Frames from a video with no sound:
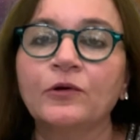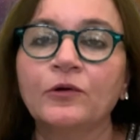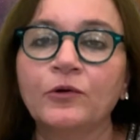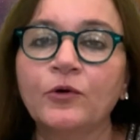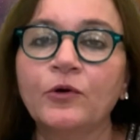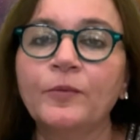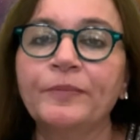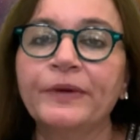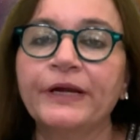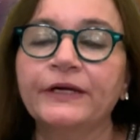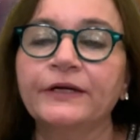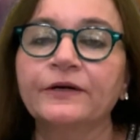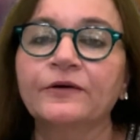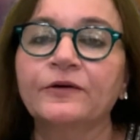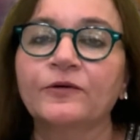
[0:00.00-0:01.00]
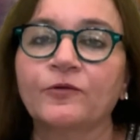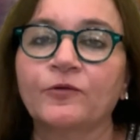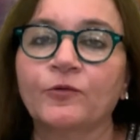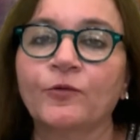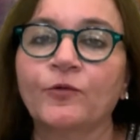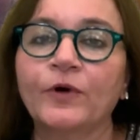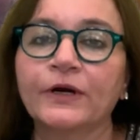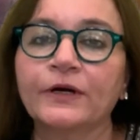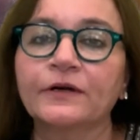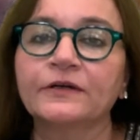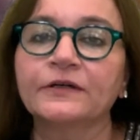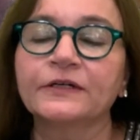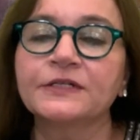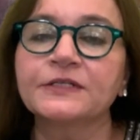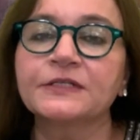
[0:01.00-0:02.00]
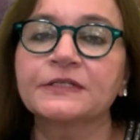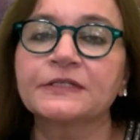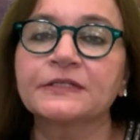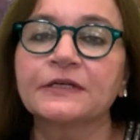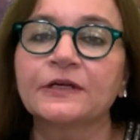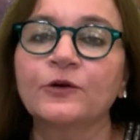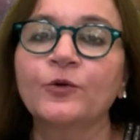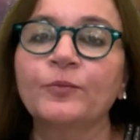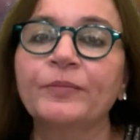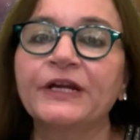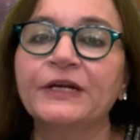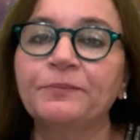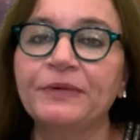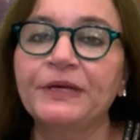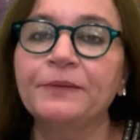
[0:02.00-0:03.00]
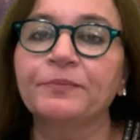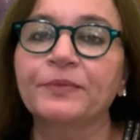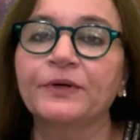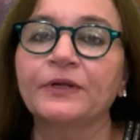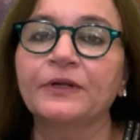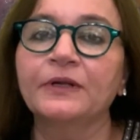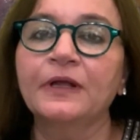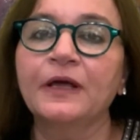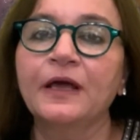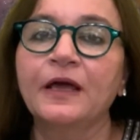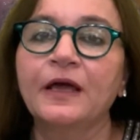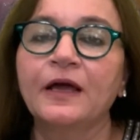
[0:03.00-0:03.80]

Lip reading: low paid workers, low paid people,